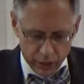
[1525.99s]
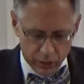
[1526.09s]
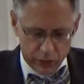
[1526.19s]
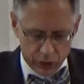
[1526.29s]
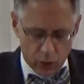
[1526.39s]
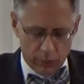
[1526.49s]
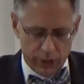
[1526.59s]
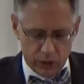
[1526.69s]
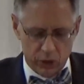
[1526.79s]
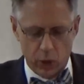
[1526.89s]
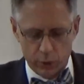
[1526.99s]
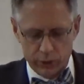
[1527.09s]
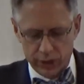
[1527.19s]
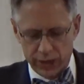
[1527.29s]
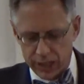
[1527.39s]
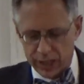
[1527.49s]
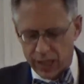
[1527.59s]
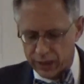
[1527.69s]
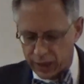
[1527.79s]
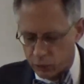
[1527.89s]
so much so to the
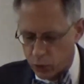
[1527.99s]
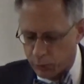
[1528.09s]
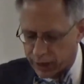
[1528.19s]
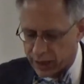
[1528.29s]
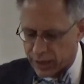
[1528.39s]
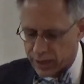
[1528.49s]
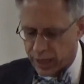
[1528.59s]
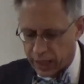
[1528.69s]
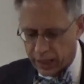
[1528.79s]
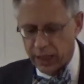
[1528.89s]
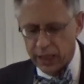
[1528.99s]
extent that Reuben can say,